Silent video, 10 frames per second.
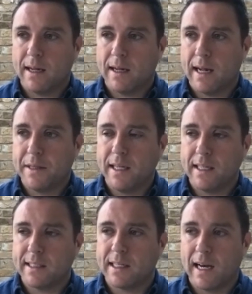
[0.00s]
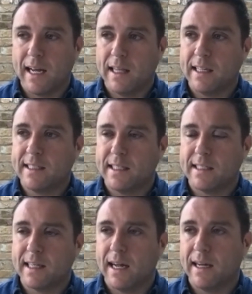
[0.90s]
I think it's clear this is
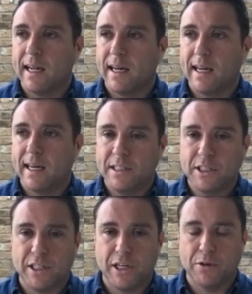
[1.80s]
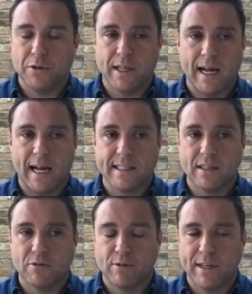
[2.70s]
an issue that hasn't
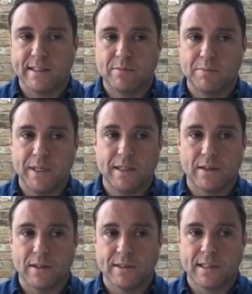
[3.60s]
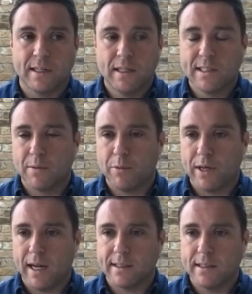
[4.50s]
arisen because someone
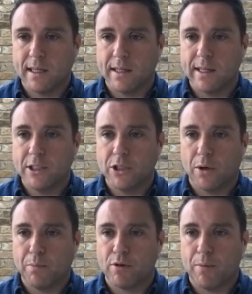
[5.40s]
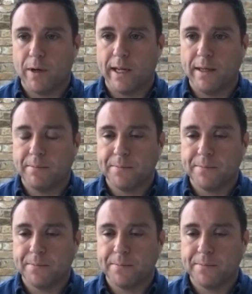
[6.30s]
hasn't done their job properly.